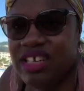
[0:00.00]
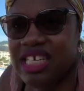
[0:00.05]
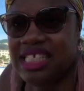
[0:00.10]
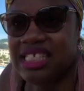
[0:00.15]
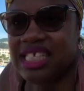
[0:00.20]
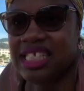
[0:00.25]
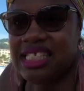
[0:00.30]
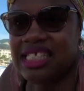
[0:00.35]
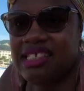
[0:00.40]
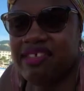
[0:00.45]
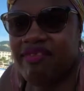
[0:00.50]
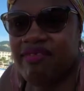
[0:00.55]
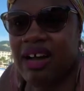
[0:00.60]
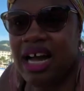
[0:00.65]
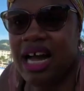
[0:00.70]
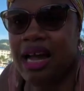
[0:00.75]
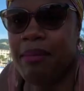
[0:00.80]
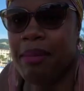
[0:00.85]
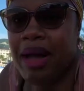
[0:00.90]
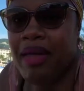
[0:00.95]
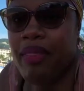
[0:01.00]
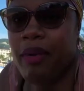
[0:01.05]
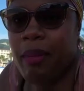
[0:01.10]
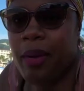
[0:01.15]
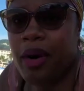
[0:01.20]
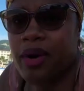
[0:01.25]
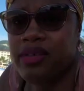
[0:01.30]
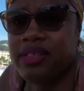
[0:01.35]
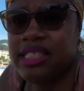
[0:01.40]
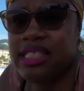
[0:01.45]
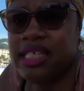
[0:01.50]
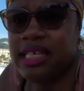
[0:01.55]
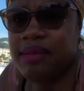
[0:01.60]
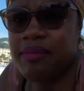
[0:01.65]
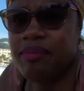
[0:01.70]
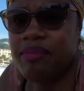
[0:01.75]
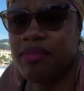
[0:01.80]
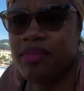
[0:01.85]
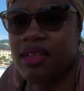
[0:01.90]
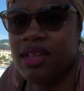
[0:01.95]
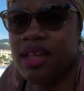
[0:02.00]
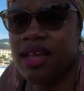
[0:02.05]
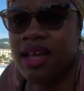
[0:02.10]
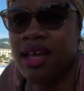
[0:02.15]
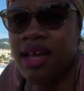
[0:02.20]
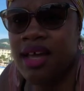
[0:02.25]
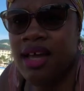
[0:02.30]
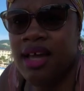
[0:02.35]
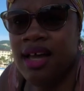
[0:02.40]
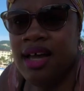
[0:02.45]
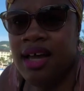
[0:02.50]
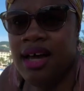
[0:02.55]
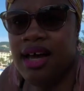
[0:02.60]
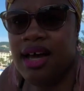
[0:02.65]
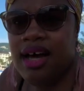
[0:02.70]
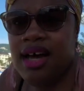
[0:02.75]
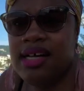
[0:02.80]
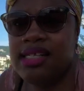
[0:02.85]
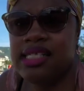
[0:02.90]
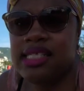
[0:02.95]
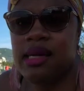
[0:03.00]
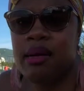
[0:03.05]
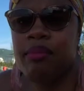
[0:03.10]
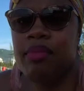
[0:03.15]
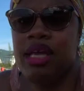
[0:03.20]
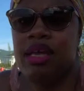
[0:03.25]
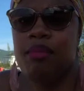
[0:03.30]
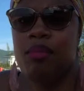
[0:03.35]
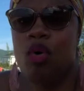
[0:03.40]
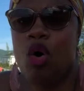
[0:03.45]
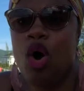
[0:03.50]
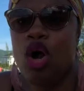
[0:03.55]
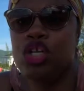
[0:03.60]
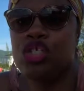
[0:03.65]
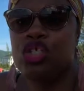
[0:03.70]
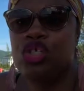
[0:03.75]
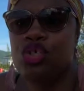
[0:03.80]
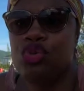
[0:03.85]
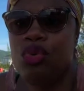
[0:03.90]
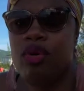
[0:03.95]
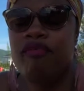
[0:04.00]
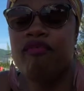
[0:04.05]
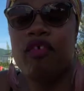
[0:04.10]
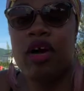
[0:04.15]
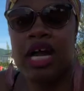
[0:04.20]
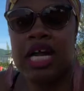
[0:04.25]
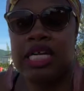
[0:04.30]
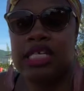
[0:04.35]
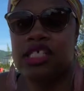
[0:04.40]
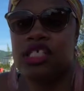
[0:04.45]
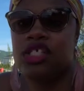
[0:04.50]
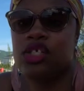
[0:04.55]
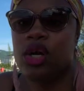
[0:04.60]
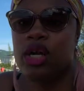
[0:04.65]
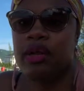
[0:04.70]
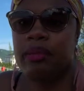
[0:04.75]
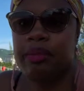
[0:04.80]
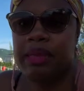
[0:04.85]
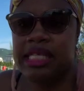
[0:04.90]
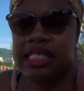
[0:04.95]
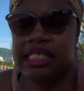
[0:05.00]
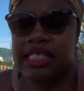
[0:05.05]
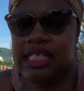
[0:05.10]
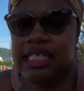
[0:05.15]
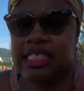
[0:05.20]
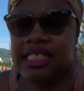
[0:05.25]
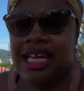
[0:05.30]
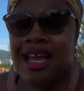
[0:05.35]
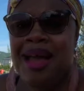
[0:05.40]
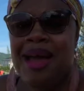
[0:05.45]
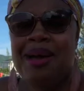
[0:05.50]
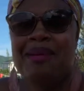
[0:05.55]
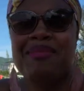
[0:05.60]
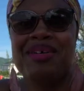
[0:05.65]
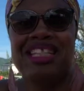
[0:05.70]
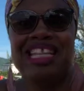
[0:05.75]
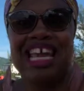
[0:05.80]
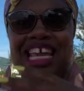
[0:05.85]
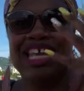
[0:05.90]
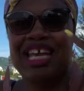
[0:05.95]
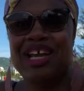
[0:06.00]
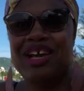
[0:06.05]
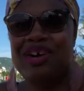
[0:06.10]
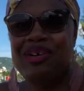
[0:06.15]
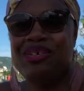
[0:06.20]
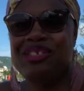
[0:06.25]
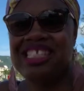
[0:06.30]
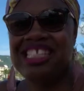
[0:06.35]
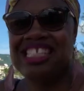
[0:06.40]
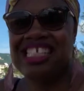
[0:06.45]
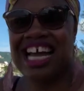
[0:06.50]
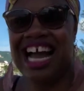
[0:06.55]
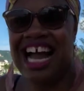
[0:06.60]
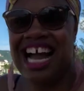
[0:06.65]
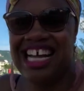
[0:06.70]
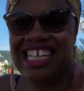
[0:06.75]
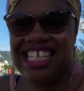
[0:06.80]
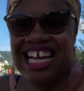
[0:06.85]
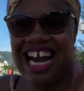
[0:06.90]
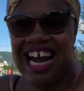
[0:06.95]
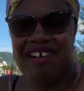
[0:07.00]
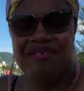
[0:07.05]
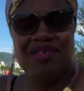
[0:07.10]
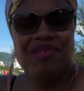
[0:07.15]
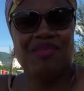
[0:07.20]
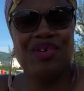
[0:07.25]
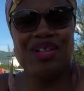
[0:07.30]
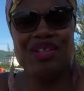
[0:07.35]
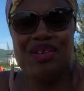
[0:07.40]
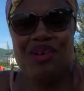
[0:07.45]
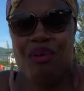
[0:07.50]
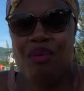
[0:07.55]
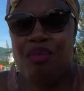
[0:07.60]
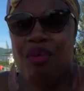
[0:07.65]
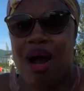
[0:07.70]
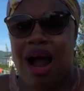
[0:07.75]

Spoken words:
Risk is defined by the person. Some people are too afraid to start a business, but they can go skydiving with no